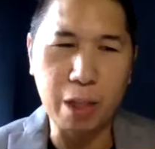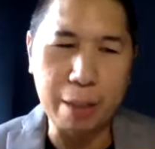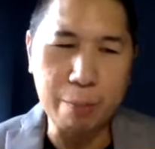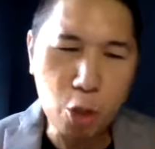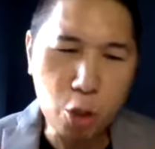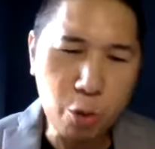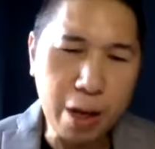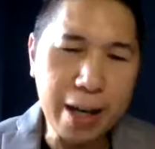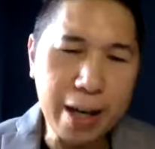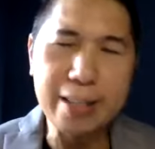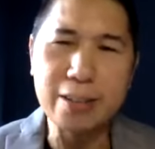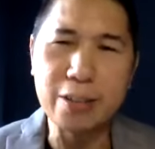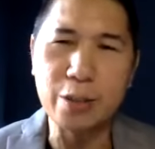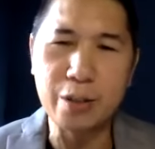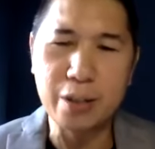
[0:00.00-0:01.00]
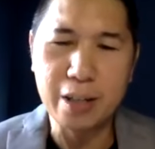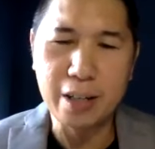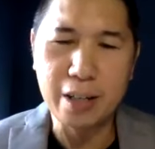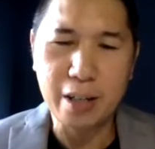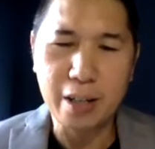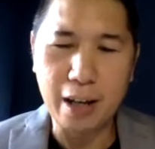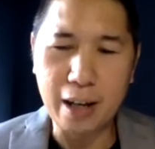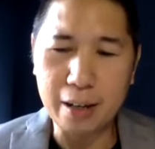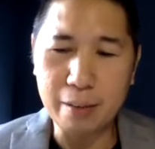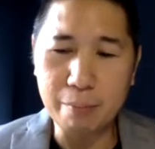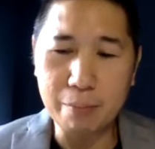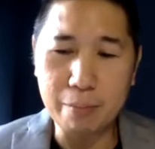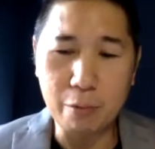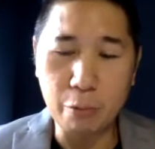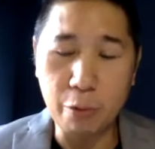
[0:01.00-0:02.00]
I'm trying to
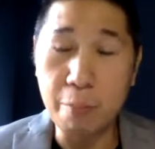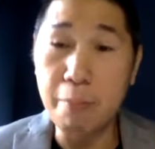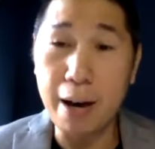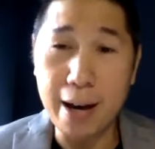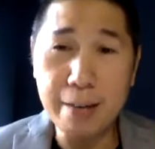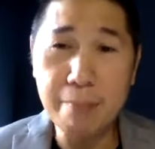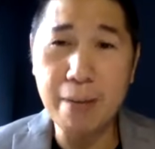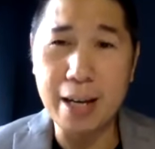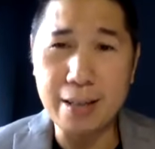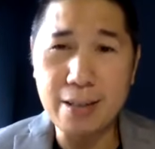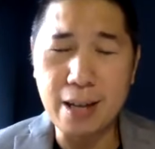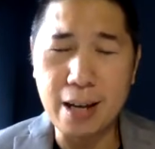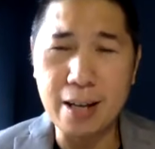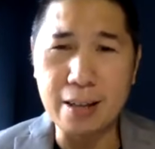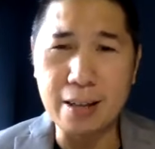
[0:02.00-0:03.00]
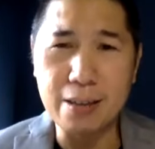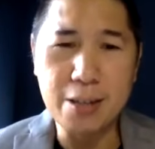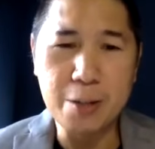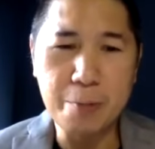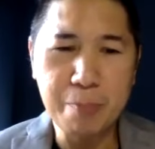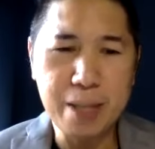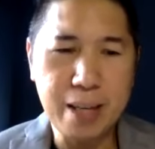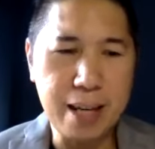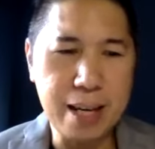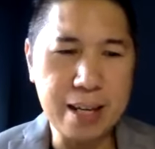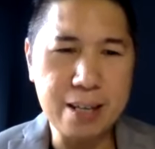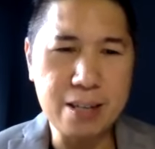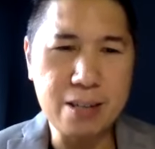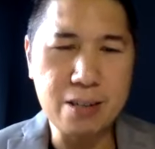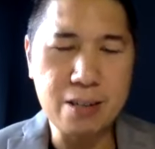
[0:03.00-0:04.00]
remind my sons
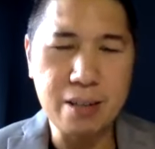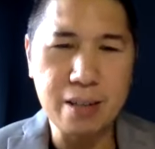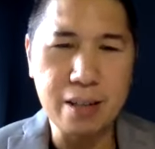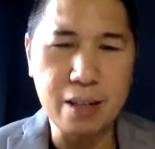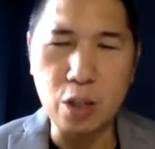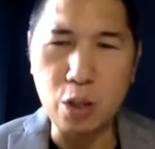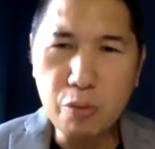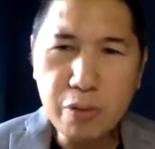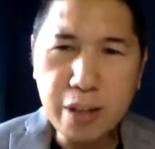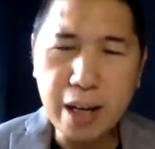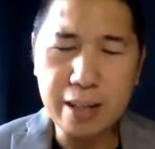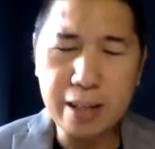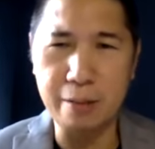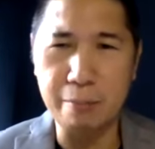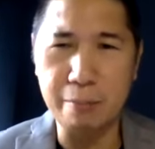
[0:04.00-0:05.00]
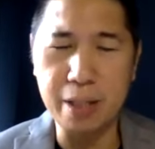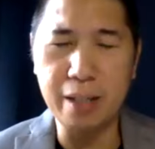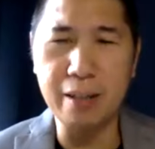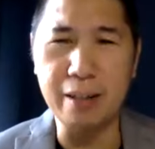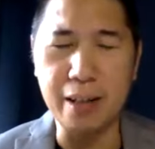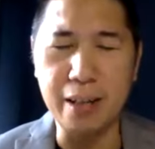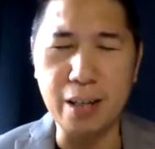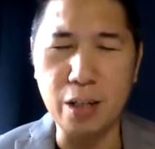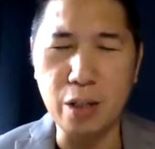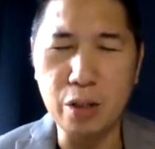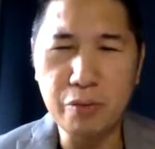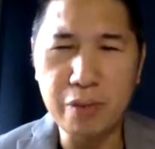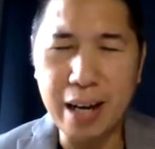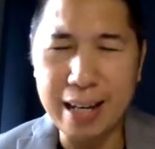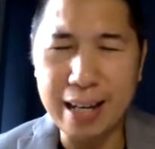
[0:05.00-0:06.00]
is you've got an ability,
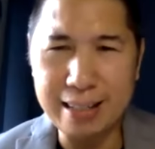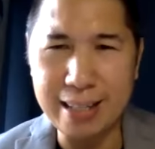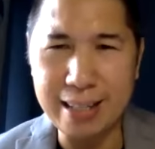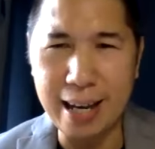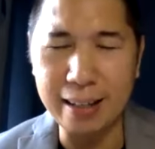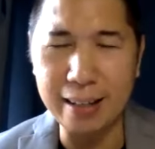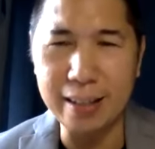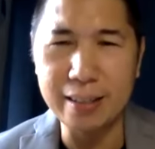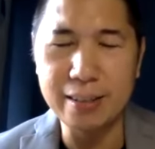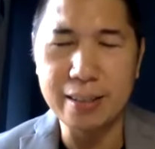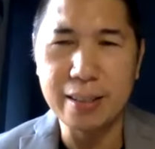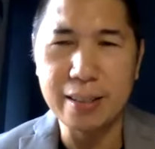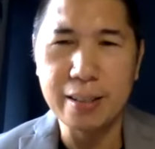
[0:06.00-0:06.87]
you've got a talent.